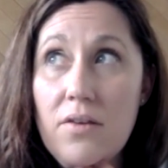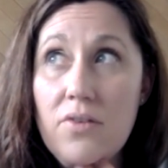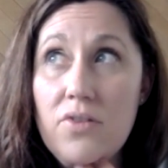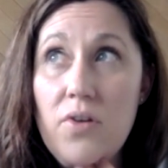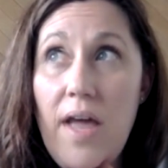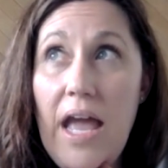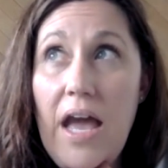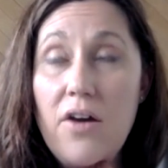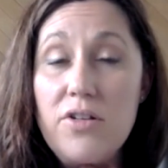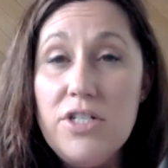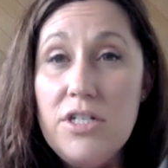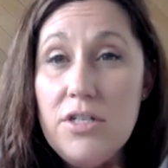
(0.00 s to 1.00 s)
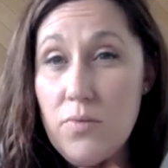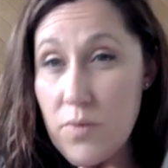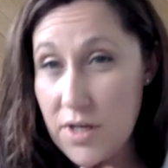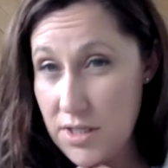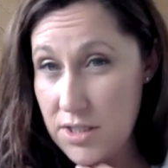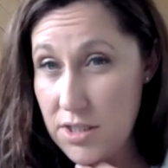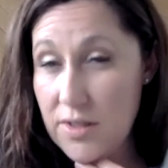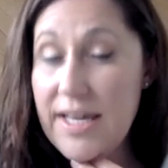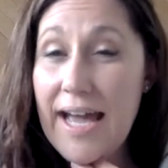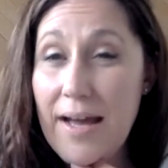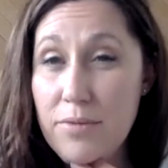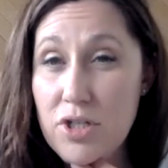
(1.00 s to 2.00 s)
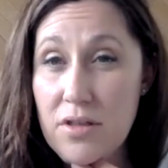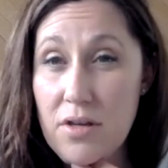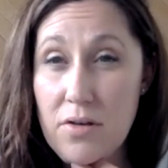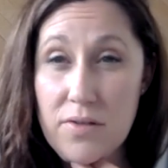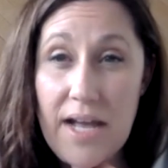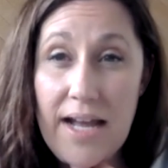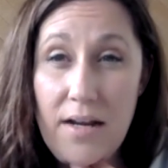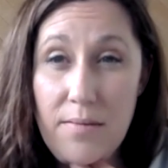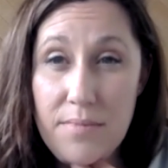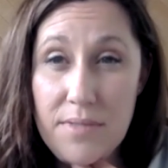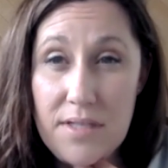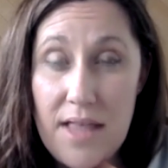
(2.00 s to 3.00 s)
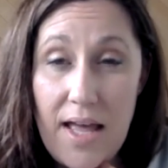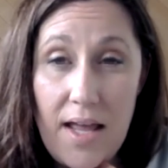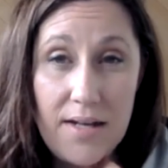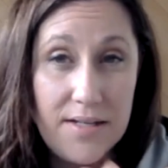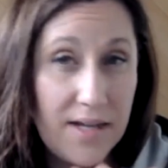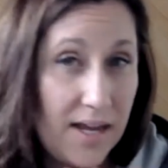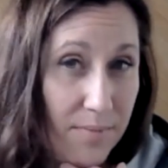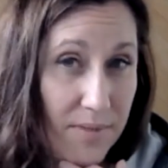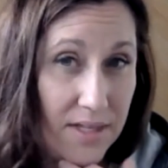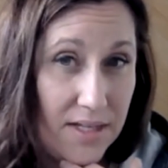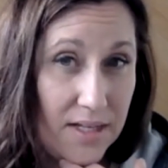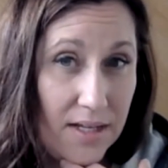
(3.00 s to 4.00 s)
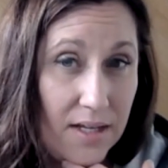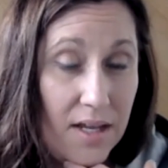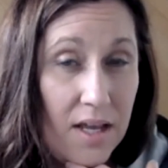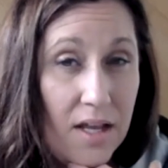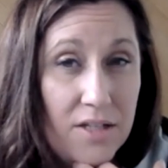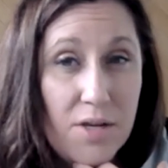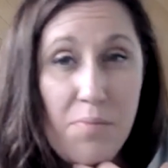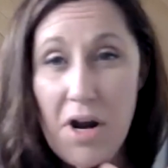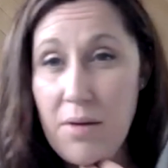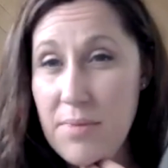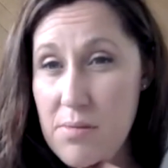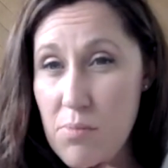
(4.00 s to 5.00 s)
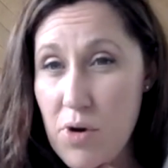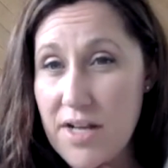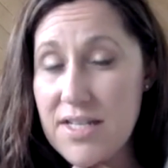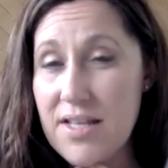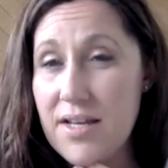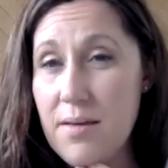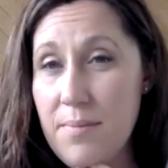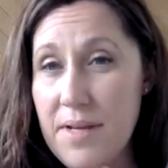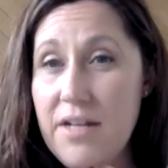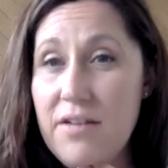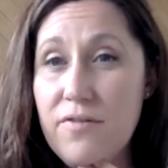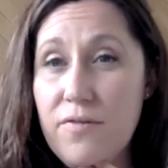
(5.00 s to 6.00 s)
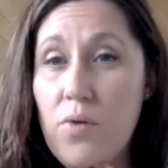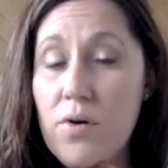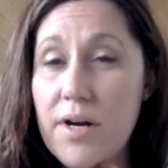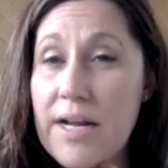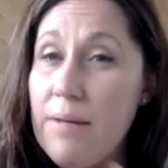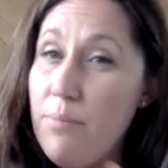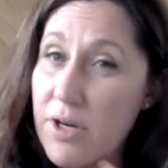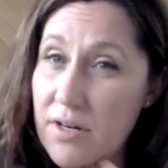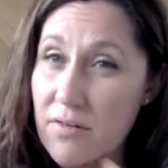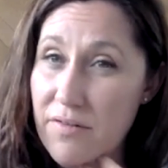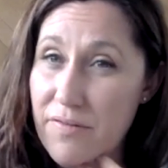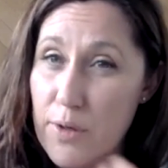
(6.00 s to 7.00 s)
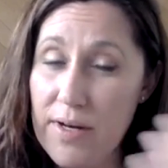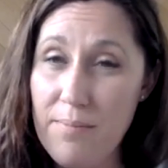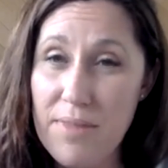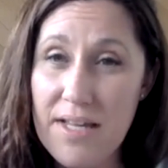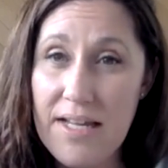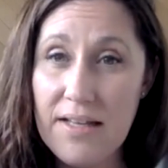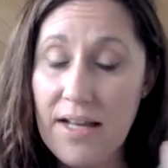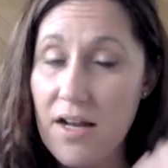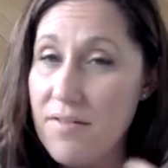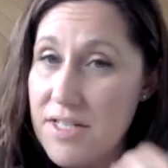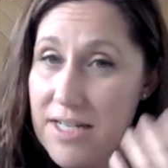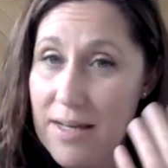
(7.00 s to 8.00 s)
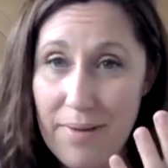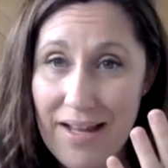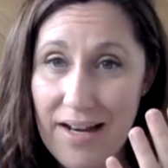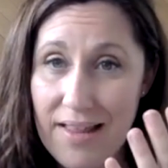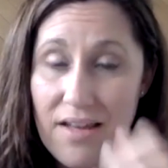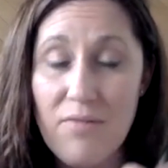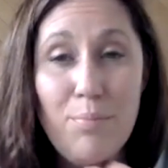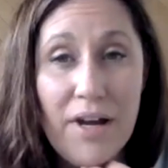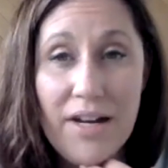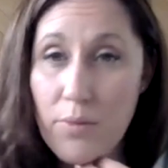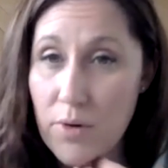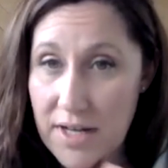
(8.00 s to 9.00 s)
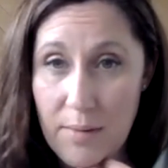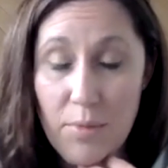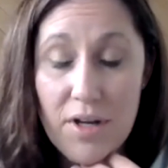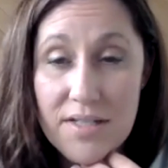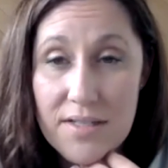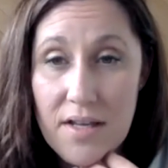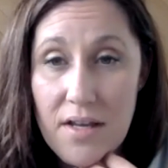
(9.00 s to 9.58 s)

So how do you want to capture those items that the department brought to the committee for input and review? And I'm thinking, like, off the top of my head, I think the body worn cameras.